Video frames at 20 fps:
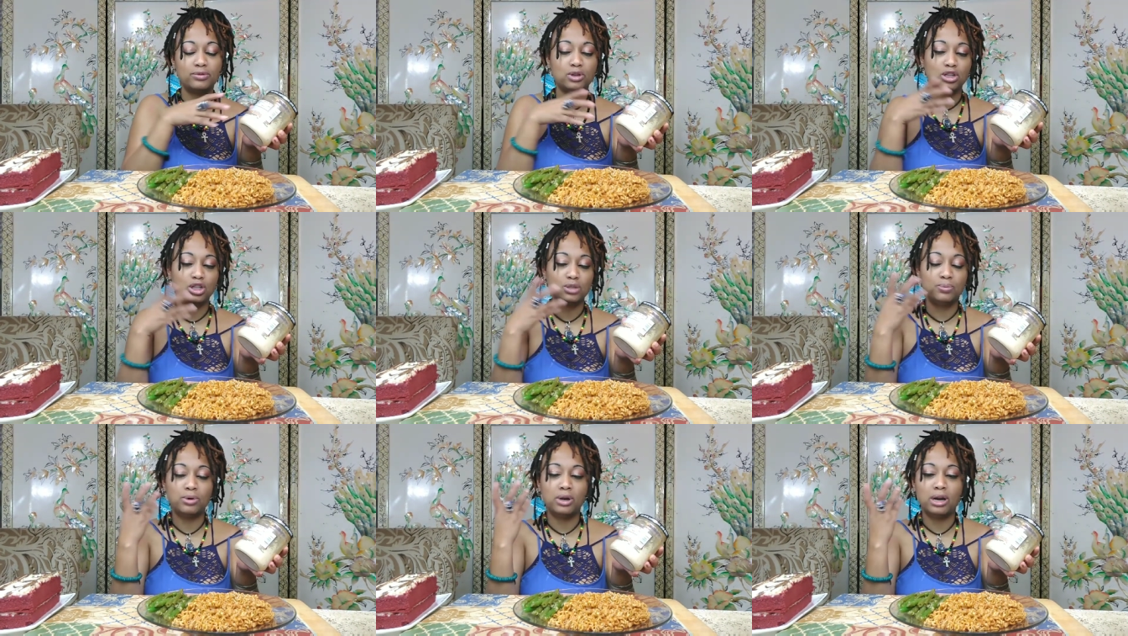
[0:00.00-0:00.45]
so I
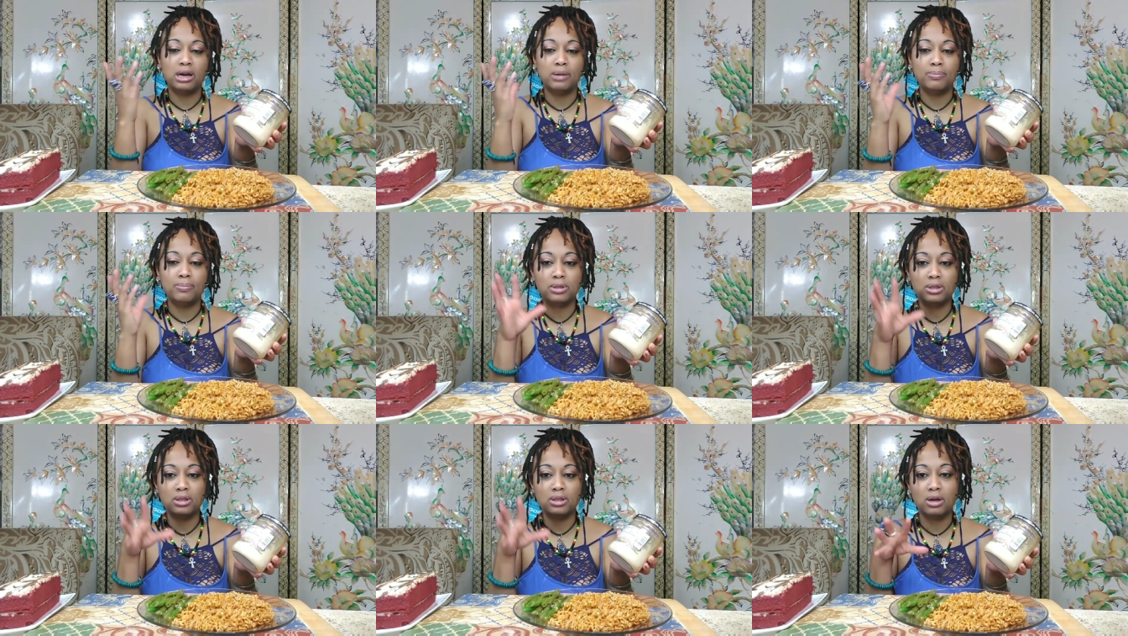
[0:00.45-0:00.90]
just put in
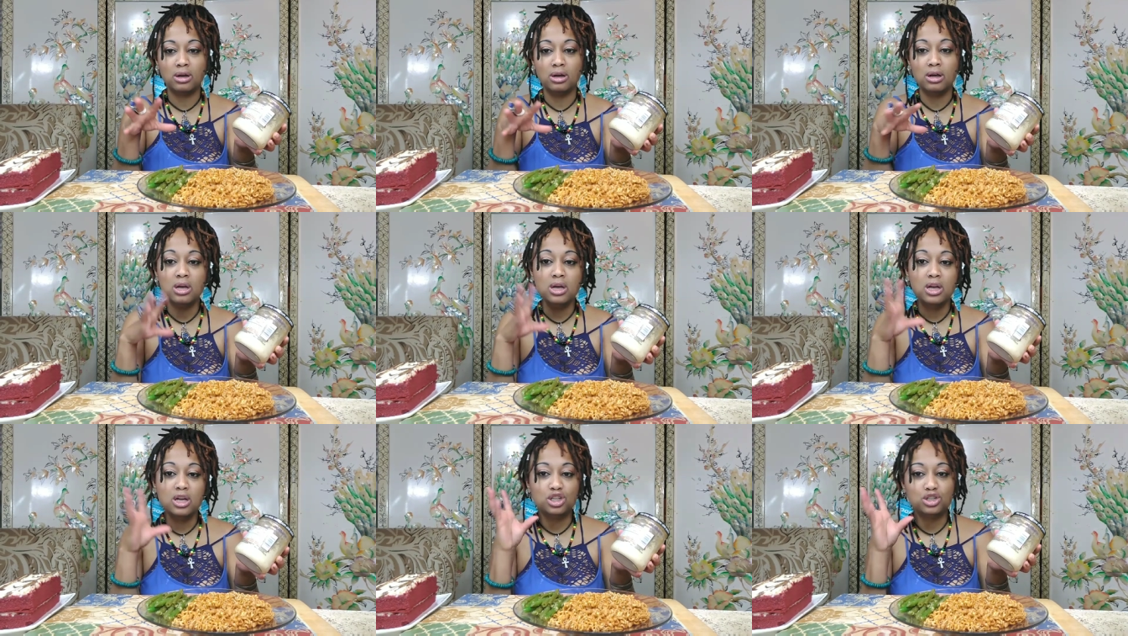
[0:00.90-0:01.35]
put the
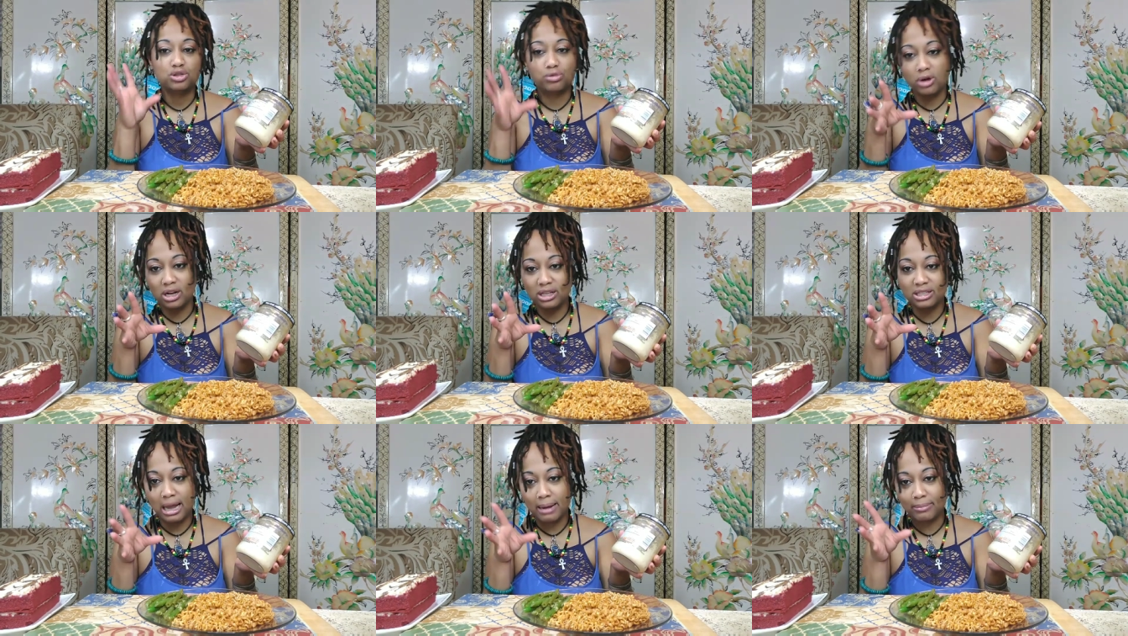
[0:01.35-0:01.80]

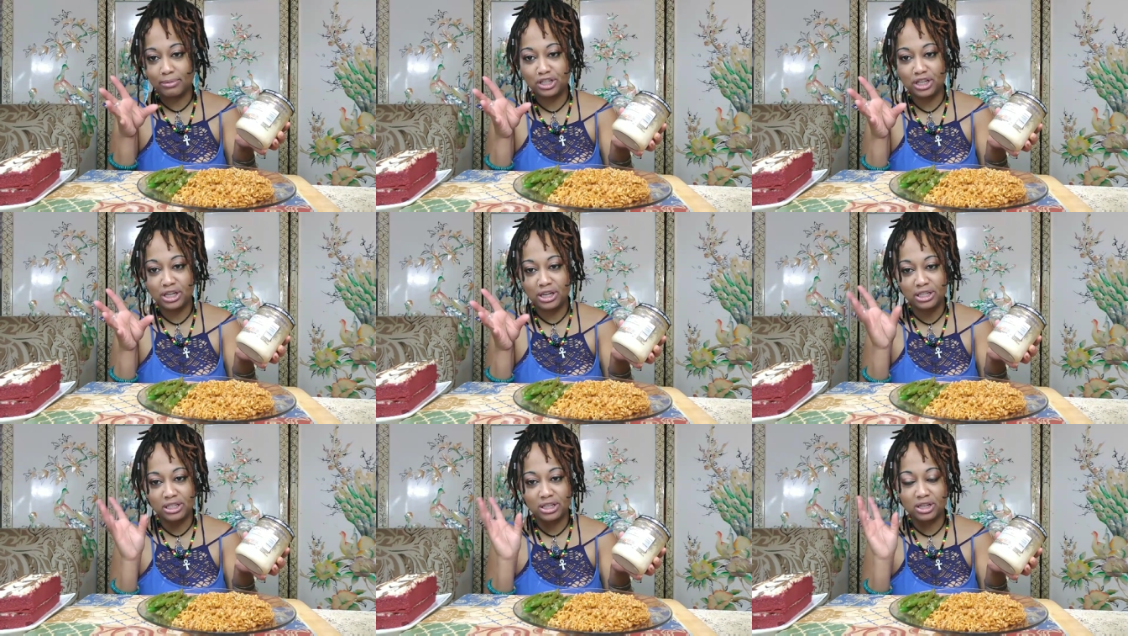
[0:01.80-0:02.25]
shredded type of
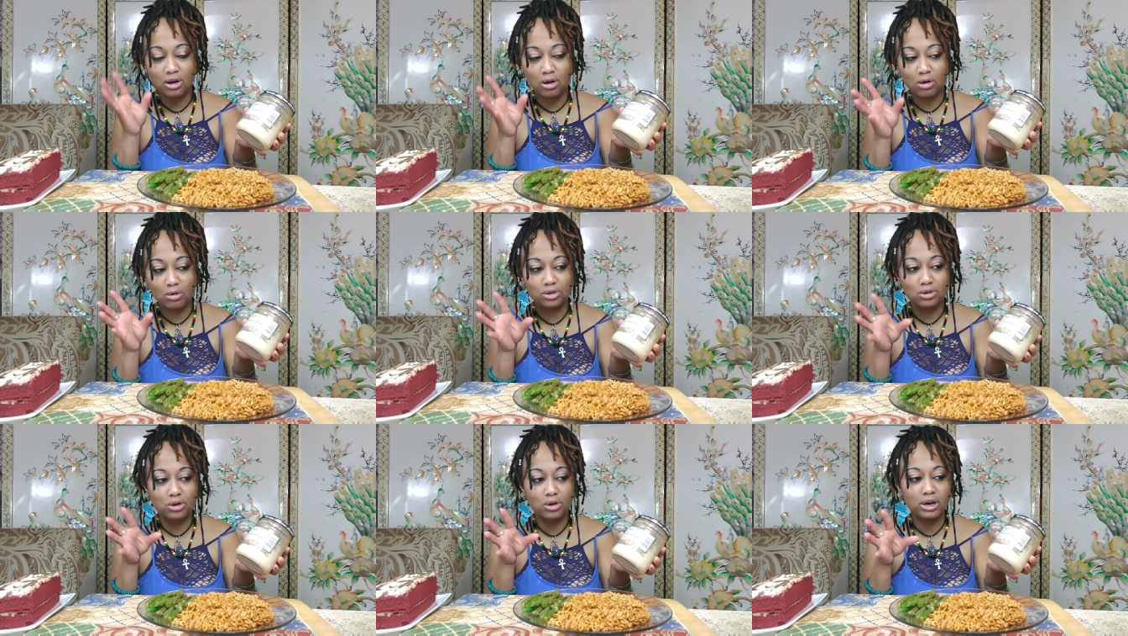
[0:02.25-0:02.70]
cheese that
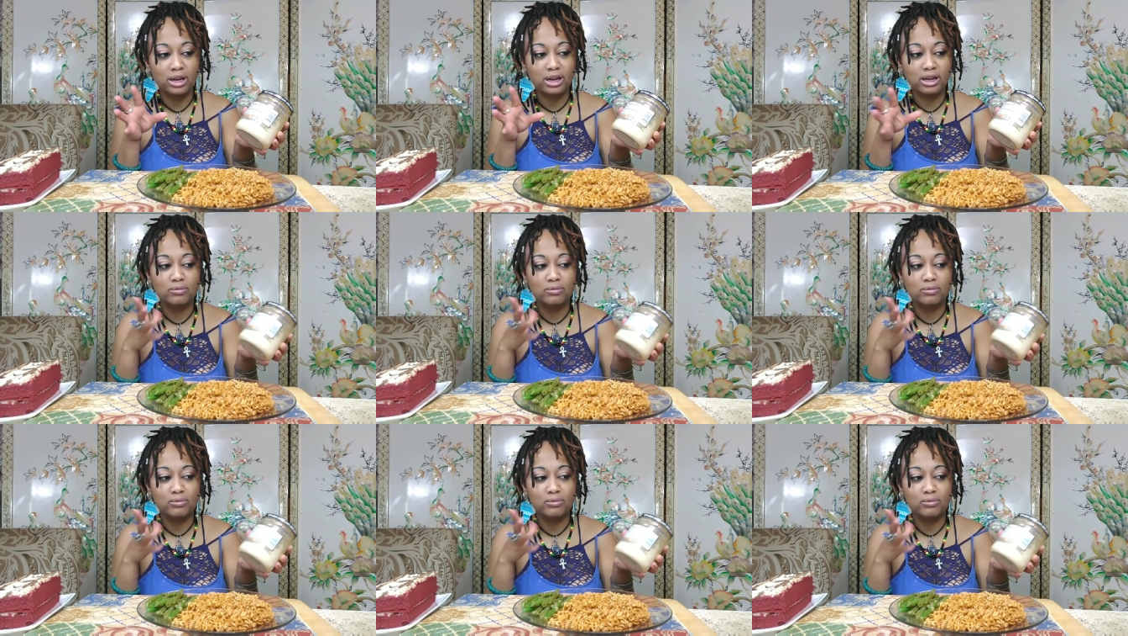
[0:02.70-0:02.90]
goes on it.